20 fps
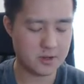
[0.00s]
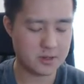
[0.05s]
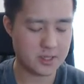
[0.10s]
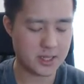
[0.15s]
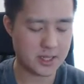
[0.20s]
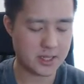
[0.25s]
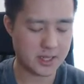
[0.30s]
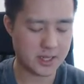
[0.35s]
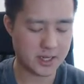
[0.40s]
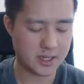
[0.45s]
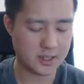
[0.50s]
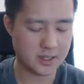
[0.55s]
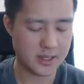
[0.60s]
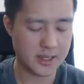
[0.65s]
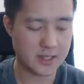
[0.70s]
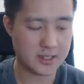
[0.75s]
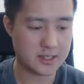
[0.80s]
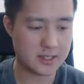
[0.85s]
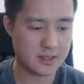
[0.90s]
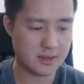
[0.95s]
There's a lot of like the
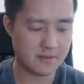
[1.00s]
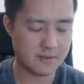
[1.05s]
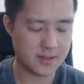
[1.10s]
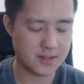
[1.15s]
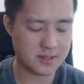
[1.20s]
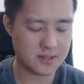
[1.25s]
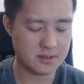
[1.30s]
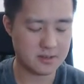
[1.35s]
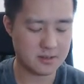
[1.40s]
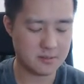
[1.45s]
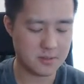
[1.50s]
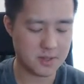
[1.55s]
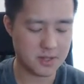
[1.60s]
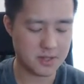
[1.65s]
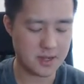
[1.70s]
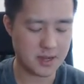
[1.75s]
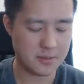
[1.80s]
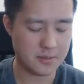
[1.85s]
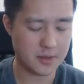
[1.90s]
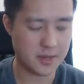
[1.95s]
Link stuff that seems to be
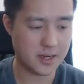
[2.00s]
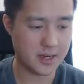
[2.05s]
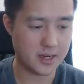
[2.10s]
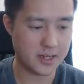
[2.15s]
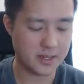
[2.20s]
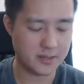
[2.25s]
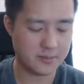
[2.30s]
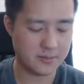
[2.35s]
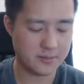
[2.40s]
dominating.